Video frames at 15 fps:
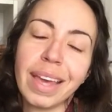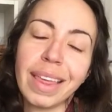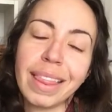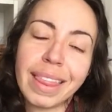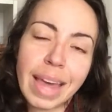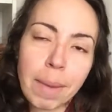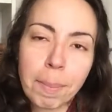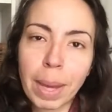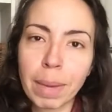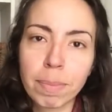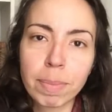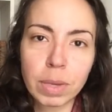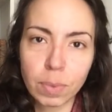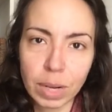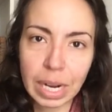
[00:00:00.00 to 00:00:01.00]
that might
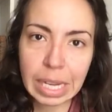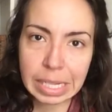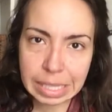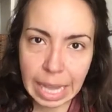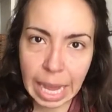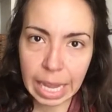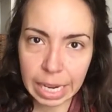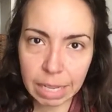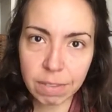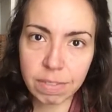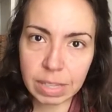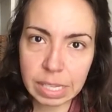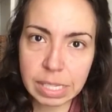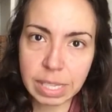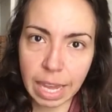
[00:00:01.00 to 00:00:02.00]
be what anxiety
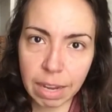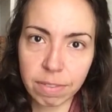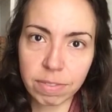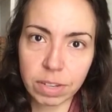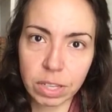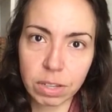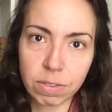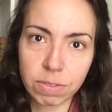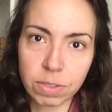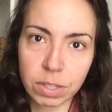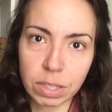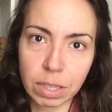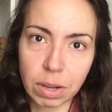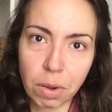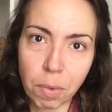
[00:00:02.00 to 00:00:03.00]
feels like for you for
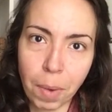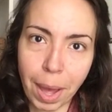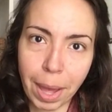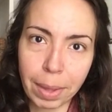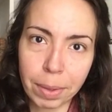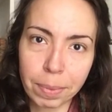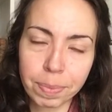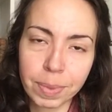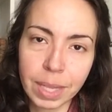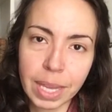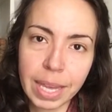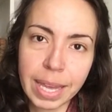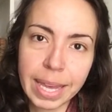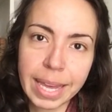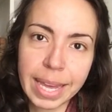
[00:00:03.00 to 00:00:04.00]
a little while.
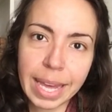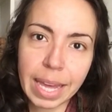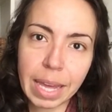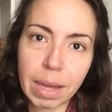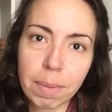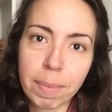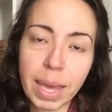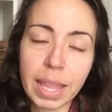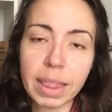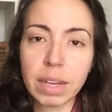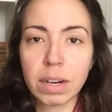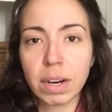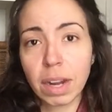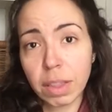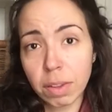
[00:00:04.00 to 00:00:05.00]
And there
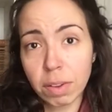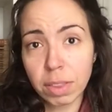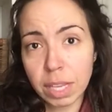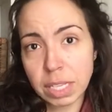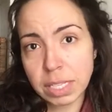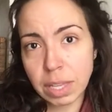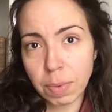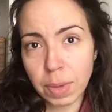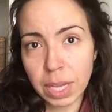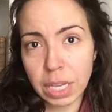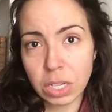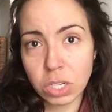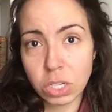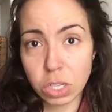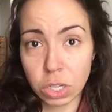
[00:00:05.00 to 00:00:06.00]
are other things that we
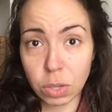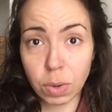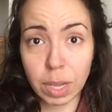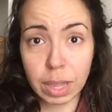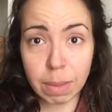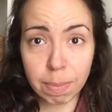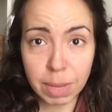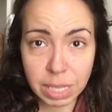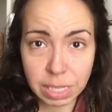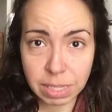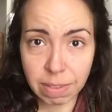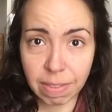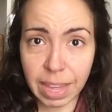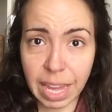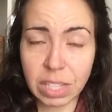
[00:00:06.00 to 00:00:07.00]
can do in the midst
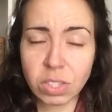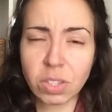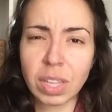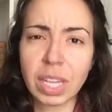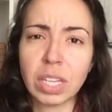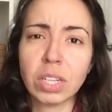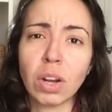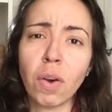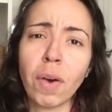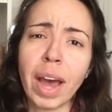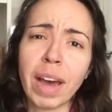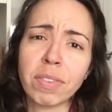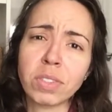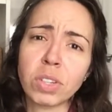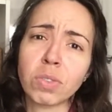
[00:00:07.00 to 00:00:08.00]
of that so that you don't
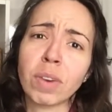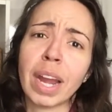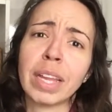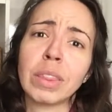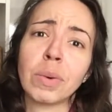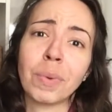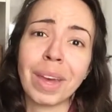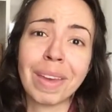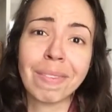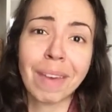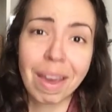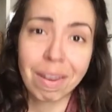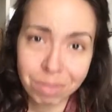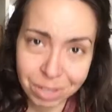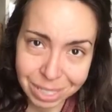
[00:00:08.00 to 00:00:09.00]
have to ride the wave
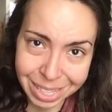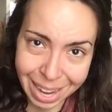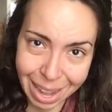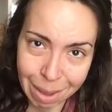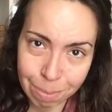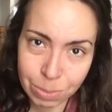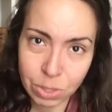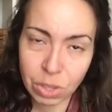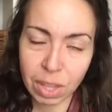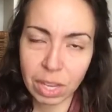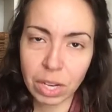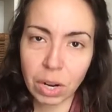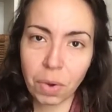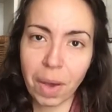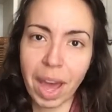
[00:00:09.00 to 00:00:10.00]
every time, so that you
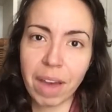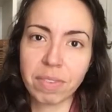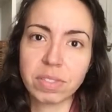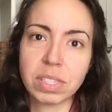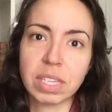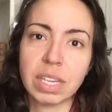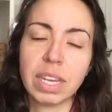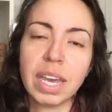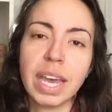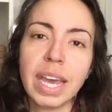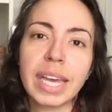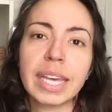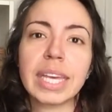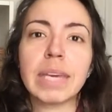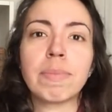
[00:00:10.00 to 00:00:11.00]
don't have to
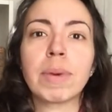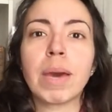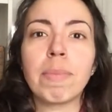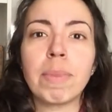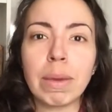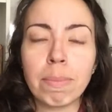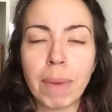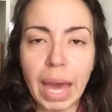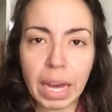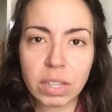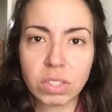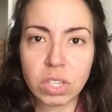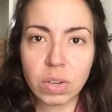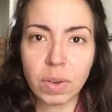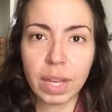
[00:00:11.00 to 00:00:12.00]
keep coming back
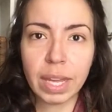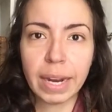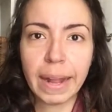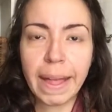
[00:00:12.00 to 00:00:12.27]
to it.